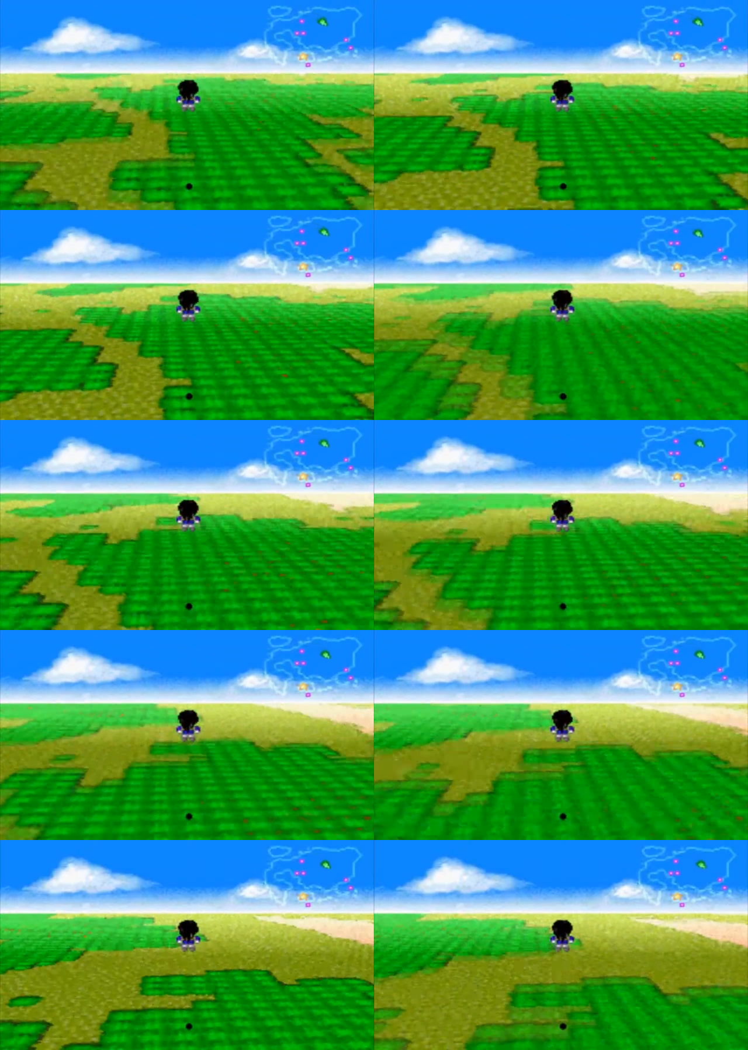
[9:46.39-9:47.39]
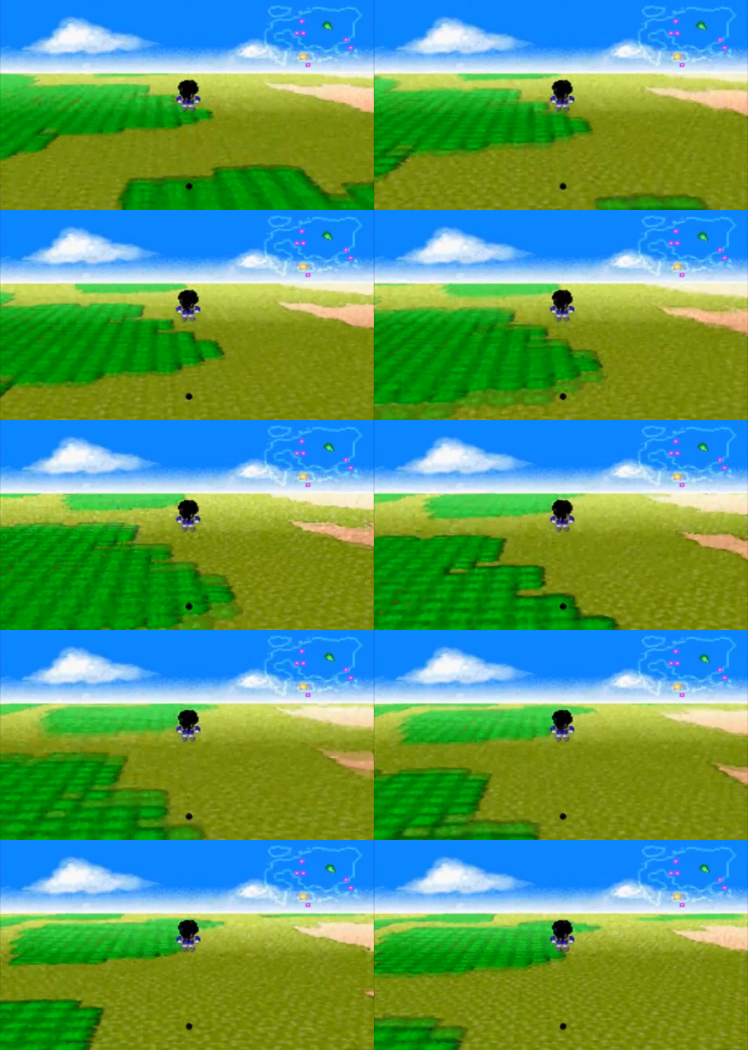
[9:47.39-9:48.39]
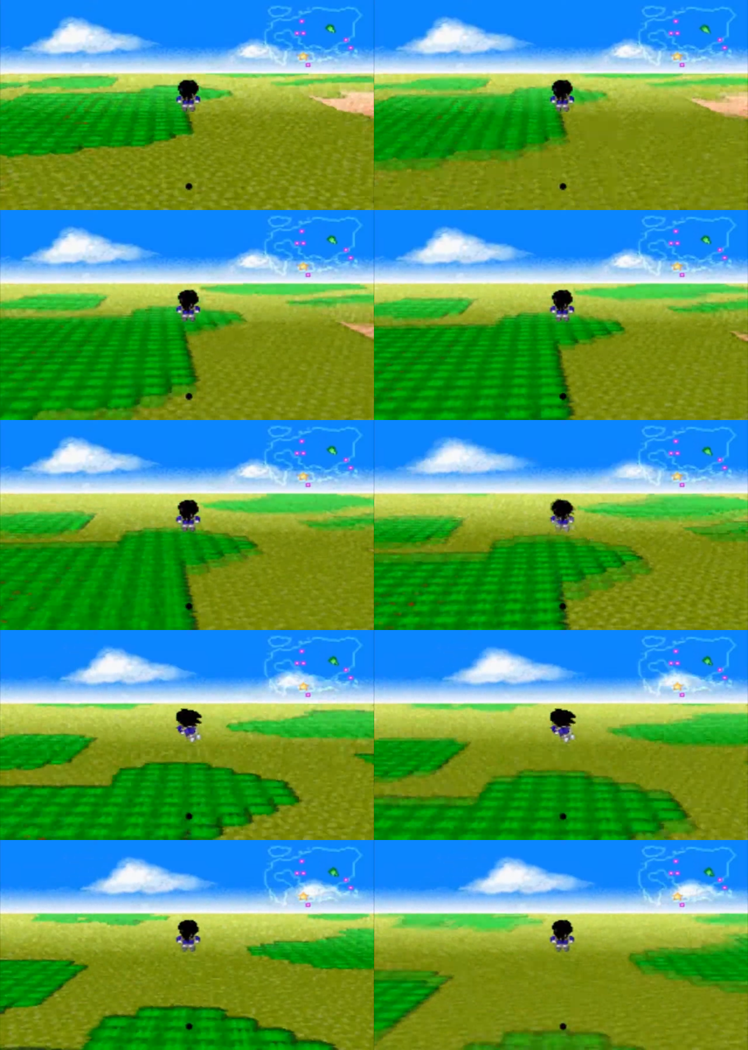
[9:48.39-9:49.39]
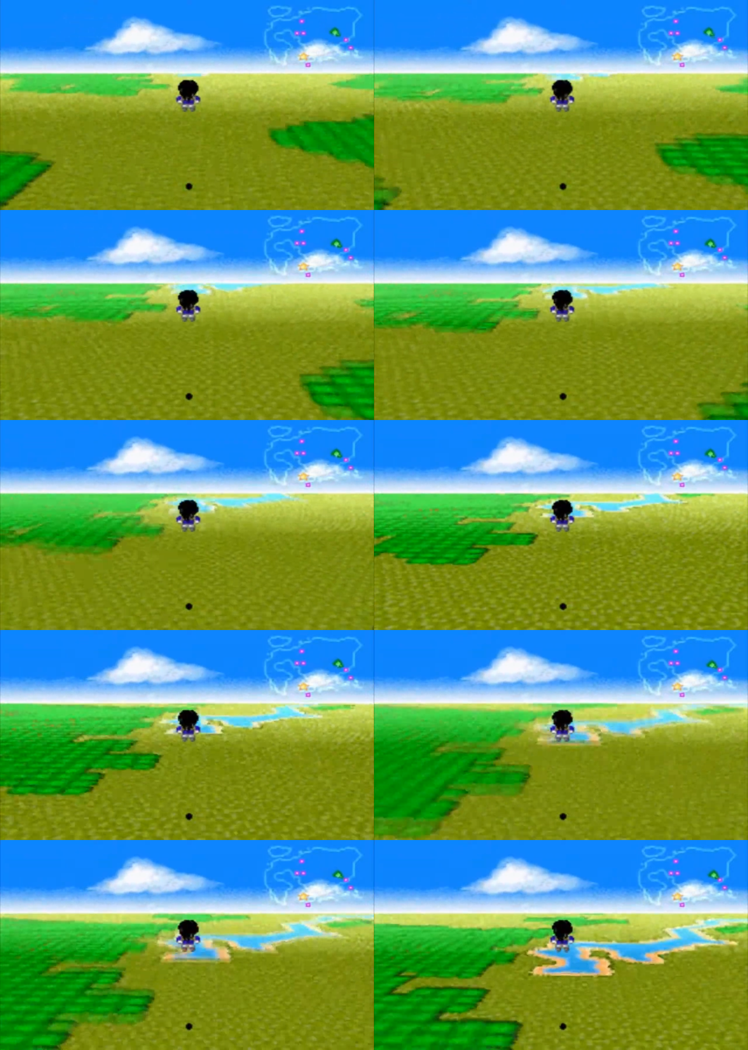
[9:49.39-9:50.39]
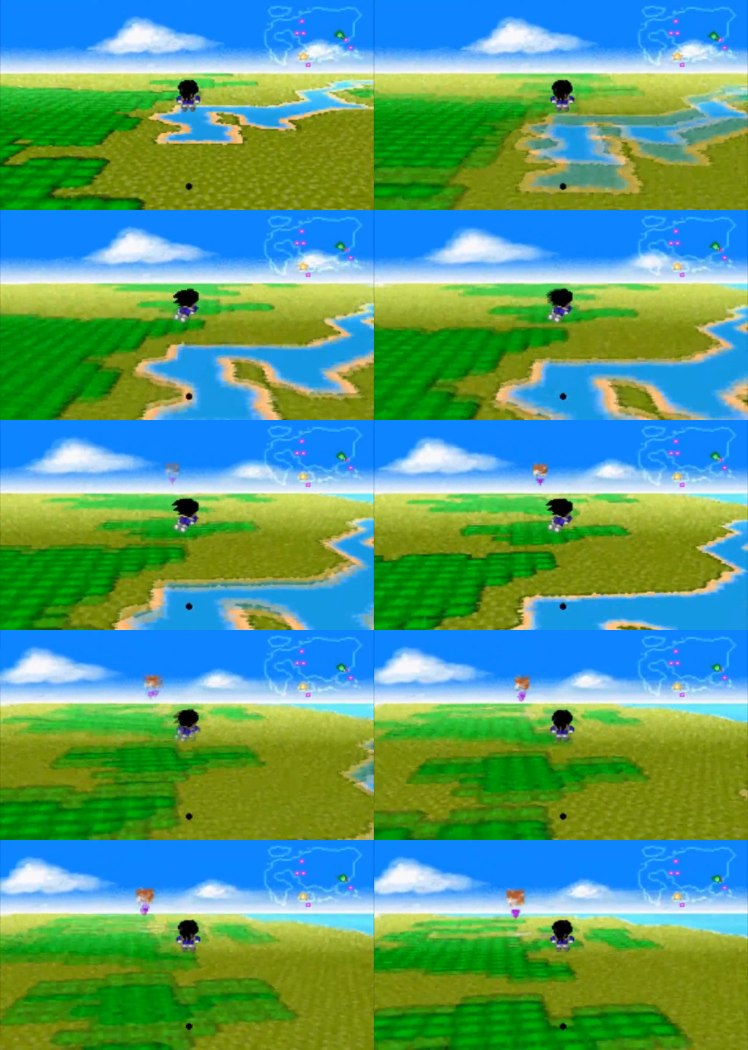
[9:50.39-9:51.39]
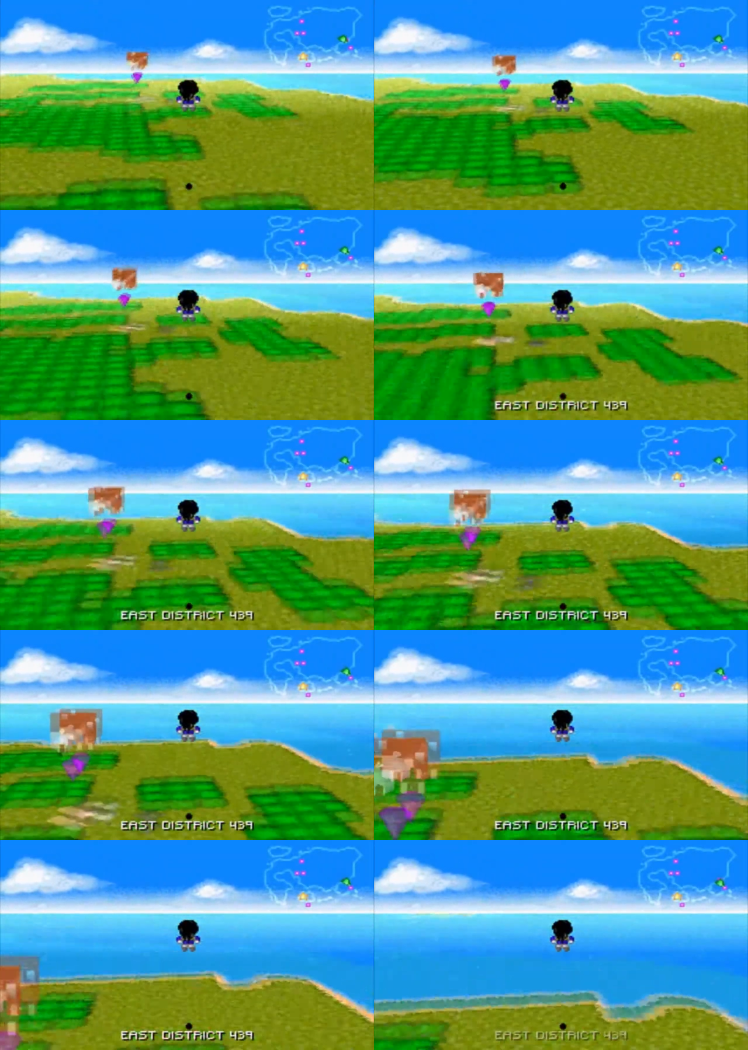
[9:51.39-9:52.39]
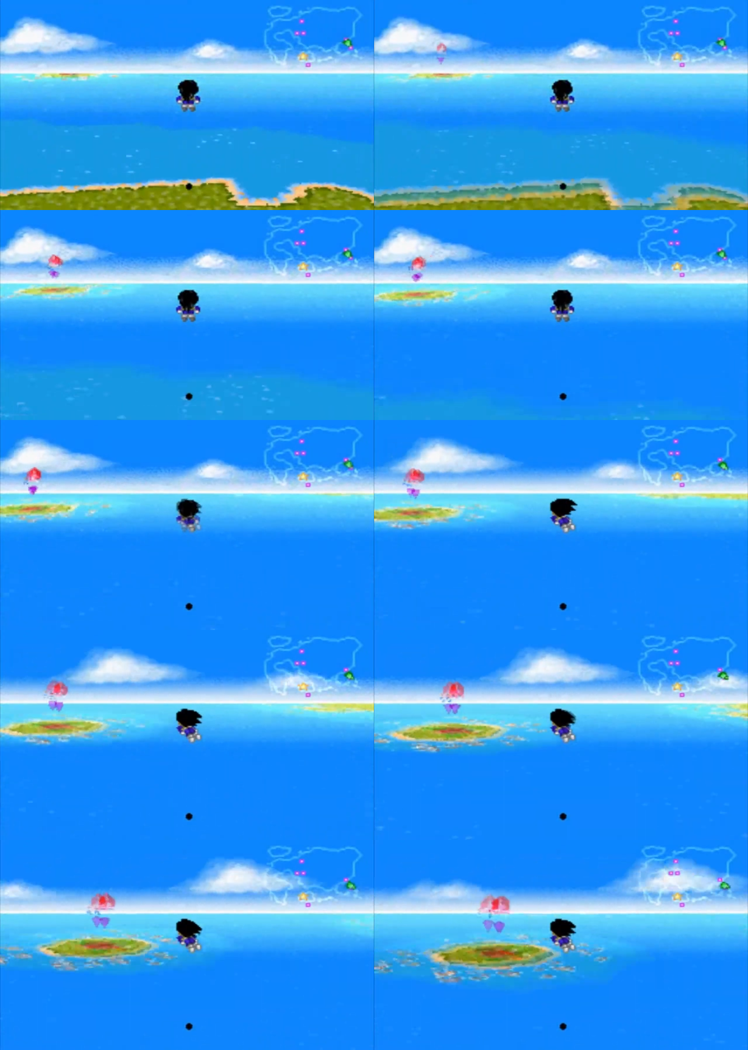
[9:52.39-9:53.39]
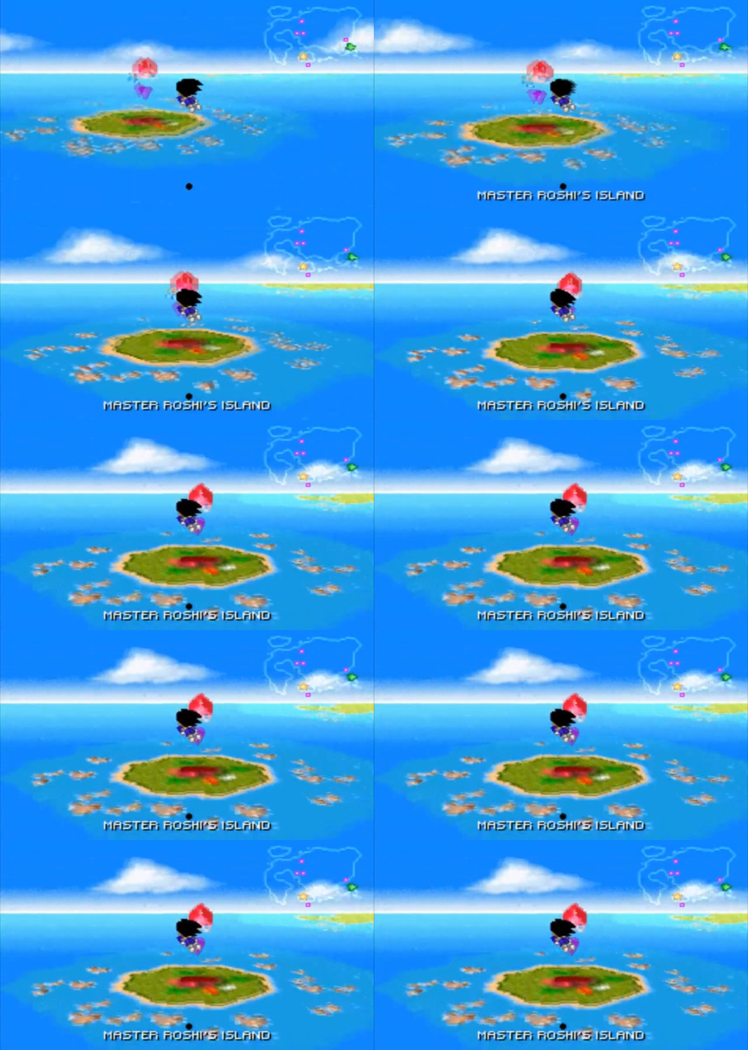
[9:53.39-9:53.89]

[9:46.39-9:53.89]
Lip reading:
Nobody's mouth can be seen.